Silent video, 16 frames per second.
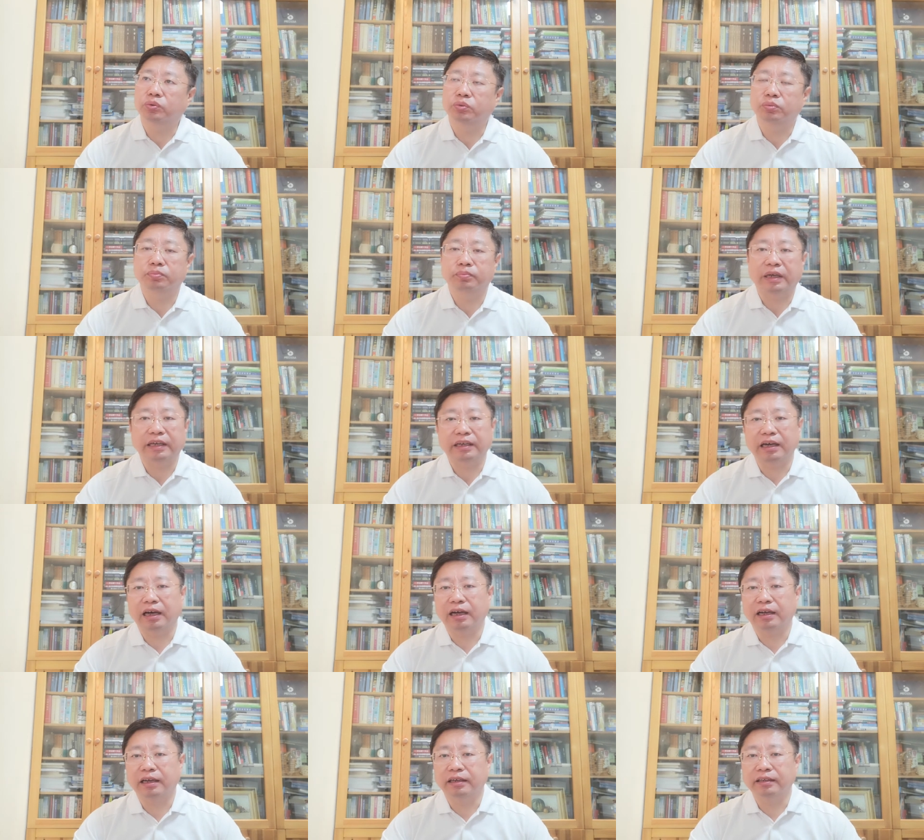make
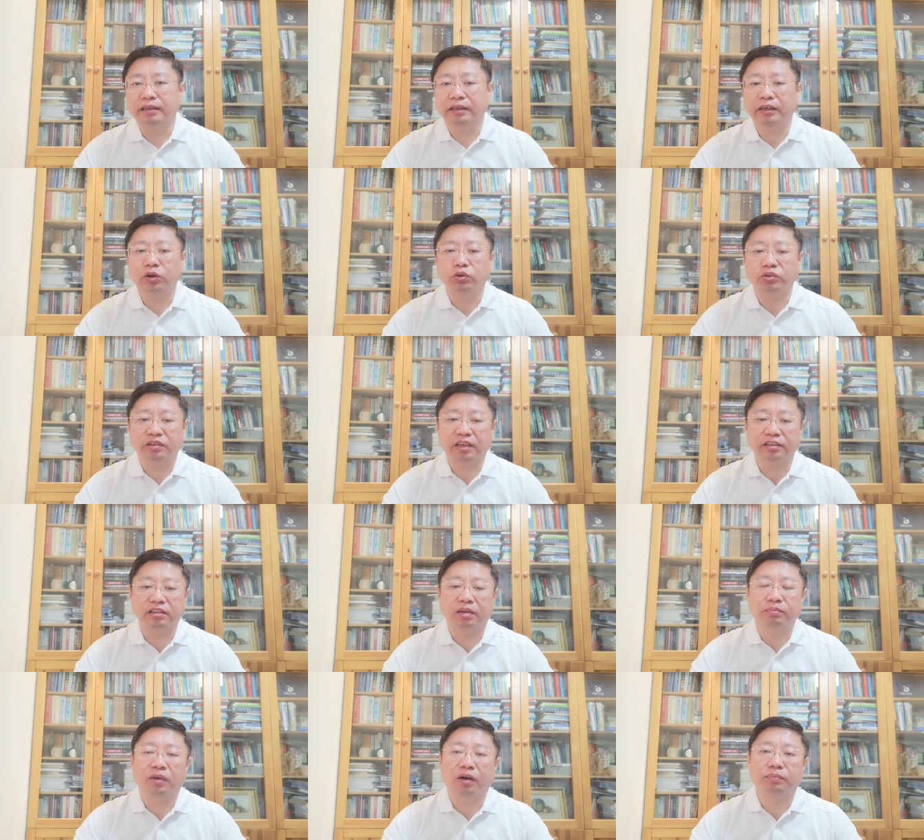a
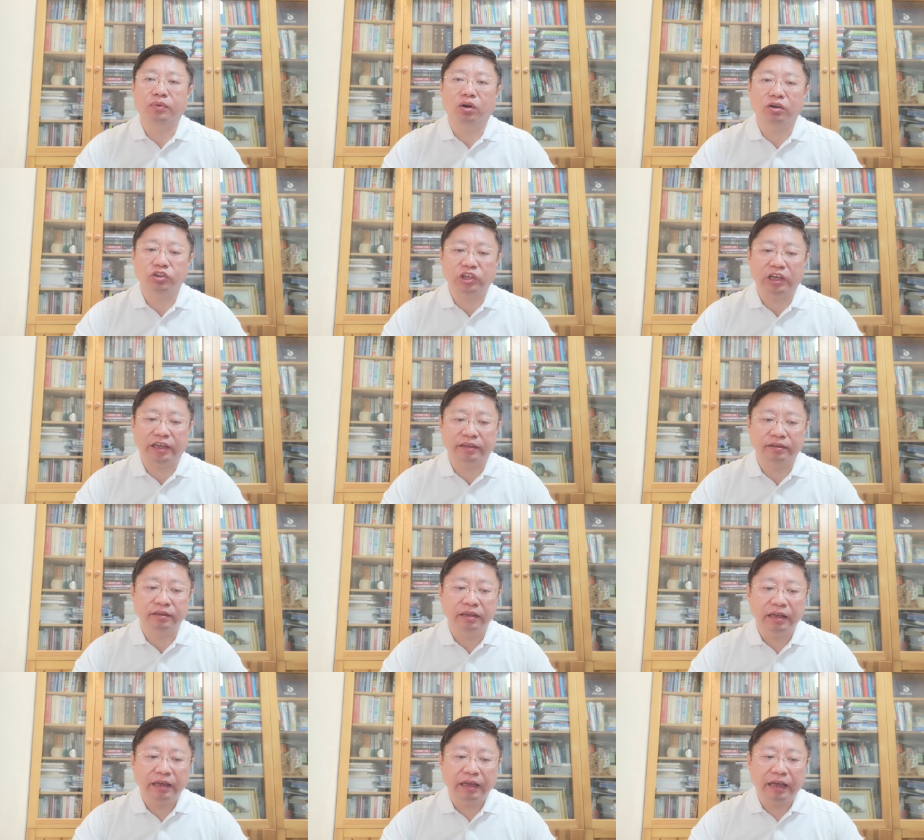ecosystem of blockchain,
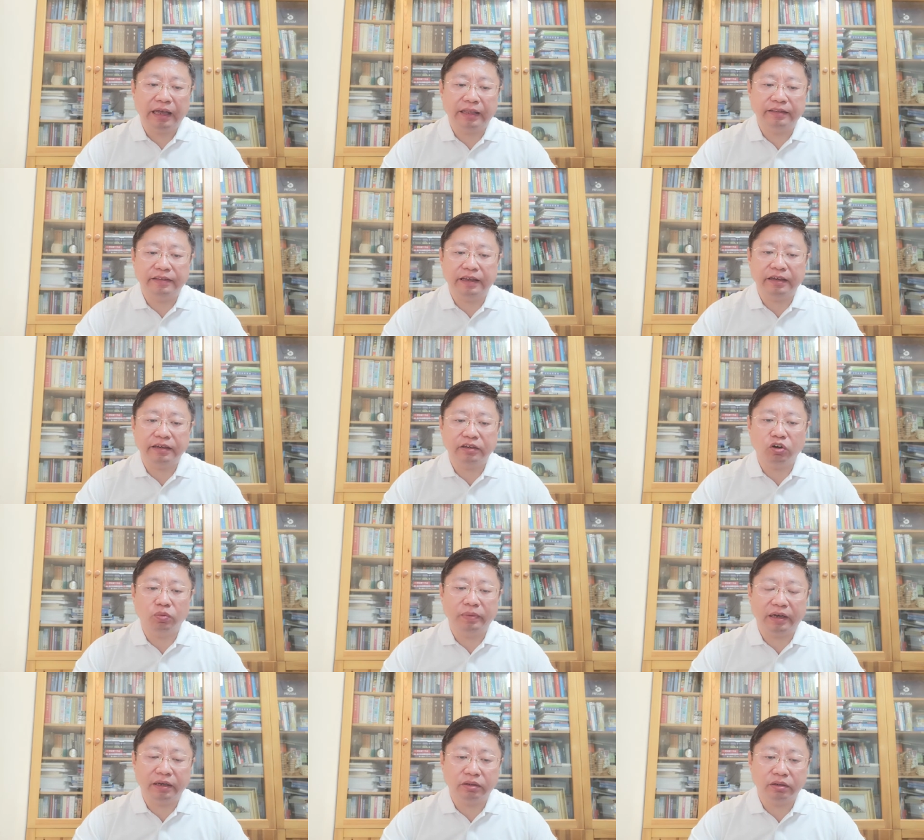and then go
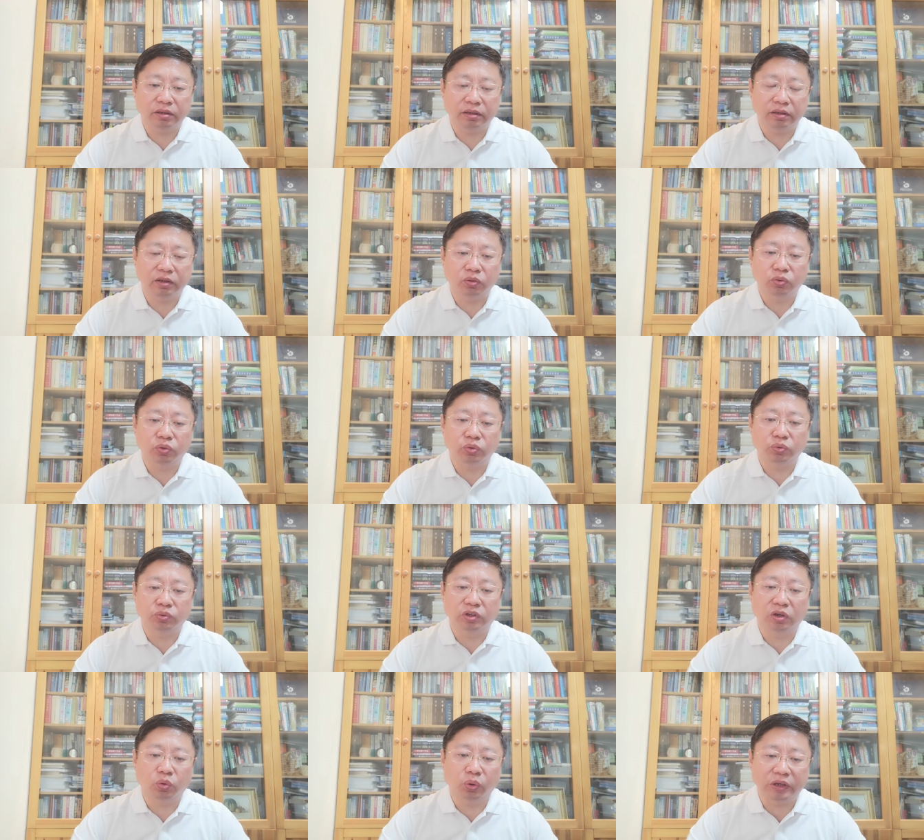to
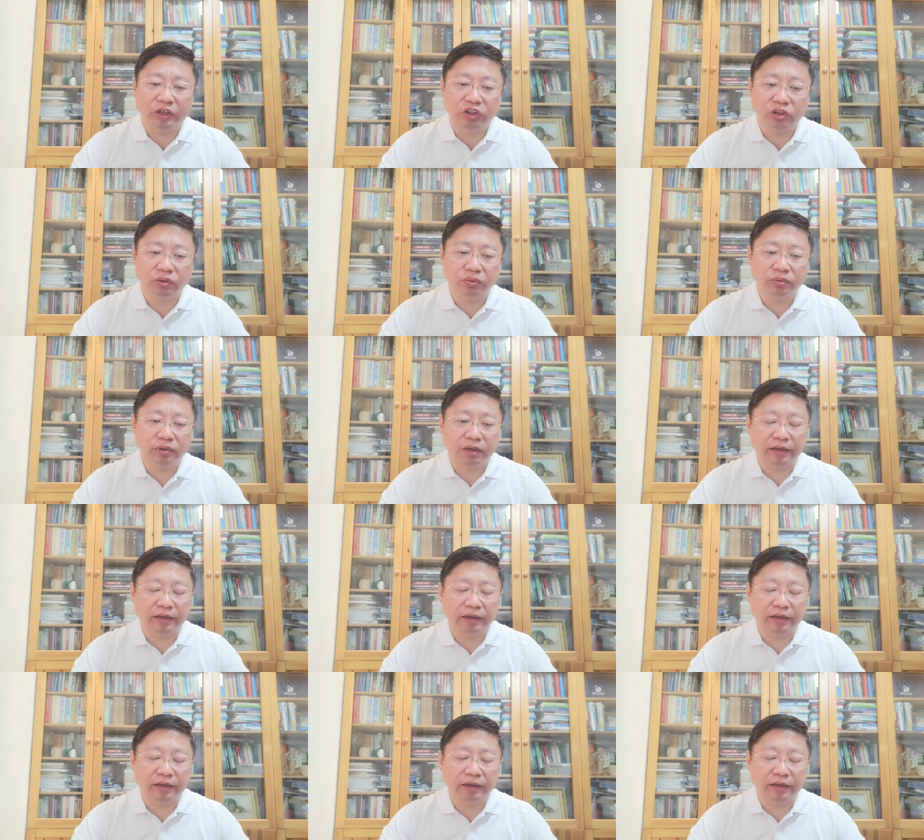the Huizhou.